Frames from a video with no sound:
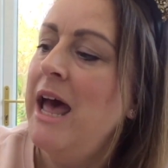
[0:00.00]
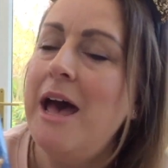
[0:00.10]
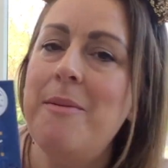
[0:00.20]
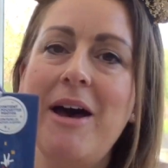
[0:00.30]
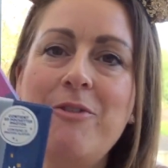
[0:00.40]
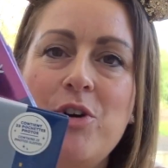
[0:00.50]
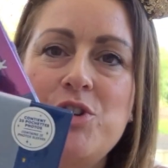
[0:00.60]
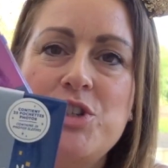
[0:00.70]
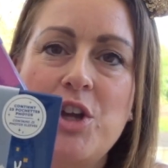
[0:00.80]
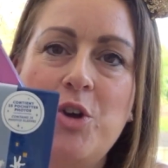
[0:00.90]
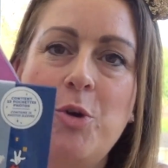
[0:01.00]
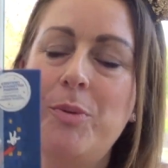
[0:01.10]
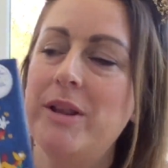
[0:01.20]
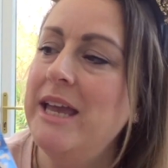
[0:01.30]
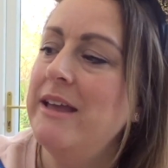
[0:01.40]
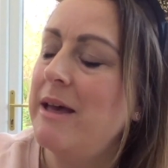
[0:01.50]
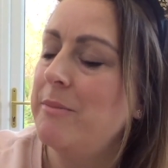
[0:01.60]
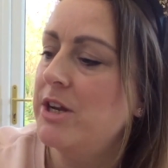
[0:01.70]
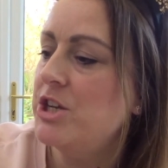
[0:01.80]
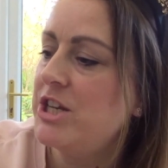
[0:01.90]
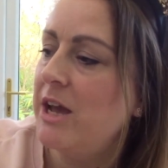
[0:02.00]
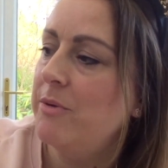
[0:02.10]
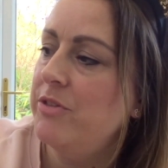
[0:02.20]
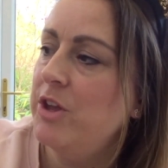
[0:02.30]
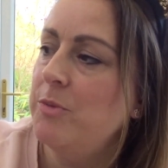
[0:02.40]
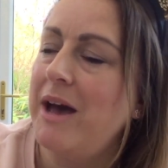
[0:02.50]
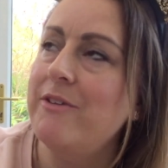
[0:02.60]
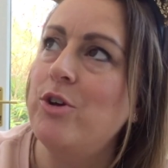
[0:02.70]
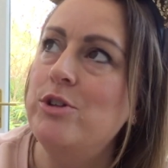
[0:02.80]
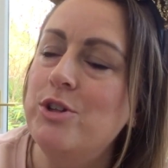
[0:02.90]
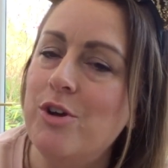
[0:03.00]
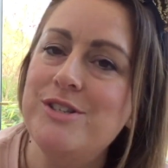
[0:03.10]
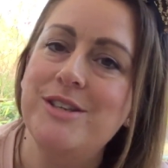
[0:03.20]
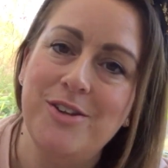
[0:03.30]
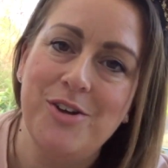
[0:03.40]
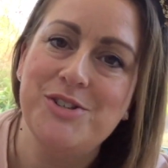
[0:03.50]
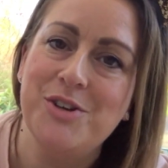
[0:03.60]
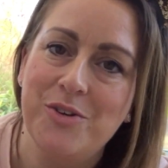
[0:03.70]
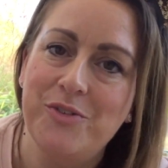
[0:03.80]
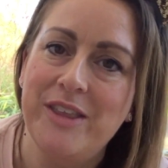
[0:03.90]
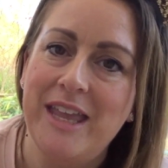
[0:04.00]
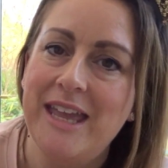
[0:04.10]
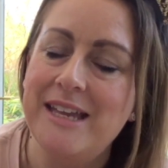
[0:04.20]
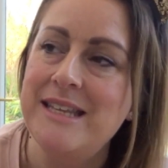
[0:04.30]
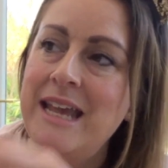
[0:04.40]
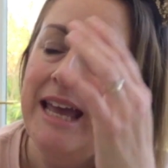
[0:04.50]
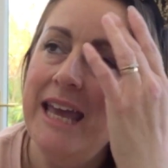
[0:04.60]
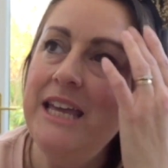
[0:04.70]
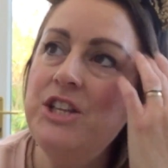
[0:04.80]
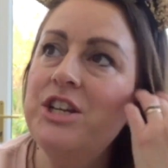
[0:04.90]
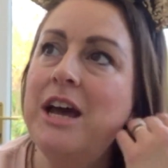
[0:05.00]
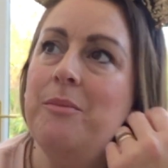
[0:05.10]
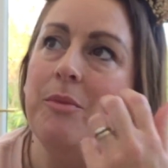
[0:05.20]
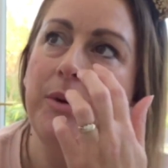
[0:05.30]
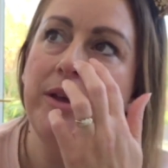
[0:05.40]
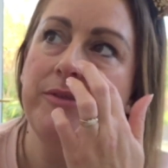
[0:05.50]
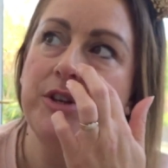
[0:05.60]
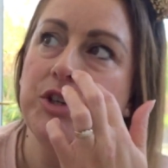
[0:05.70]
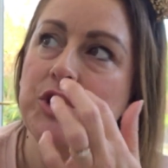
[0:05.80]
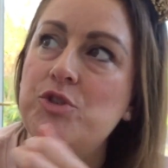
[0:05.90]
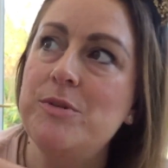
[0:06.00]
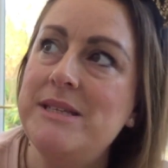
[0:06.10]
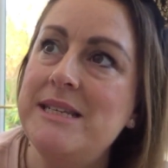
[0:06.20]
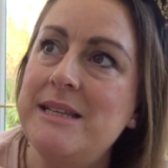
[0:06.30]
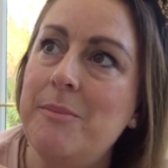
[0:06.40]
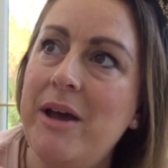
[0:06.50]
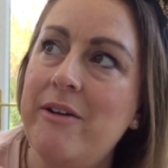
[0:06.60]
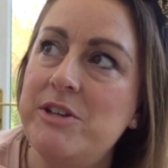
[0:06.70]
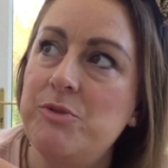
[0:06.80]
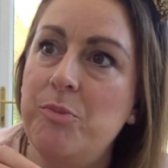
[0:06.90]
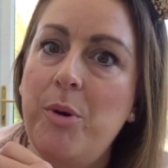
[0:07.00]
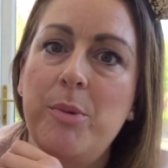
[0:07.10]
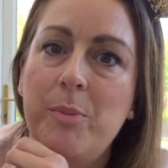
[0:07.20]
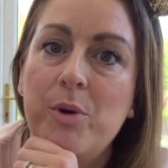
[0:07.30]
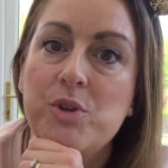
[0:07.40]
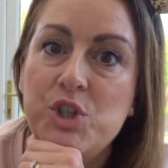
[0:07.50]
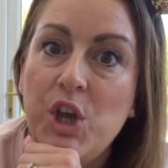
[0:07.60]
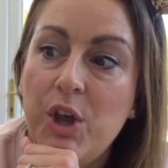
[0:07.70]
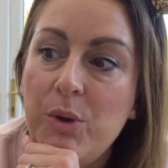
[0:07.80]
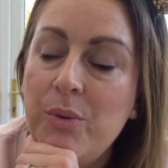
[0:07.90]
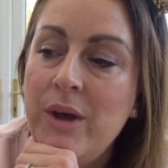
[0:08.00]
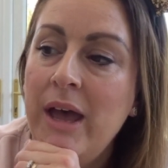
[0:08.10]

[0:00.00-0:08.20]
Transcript: I've got just a couple here that I'm going to share with you, but I've got lots and lots over the years. Each time we've done a trip to Disneyland Paris, we've probably bought 2.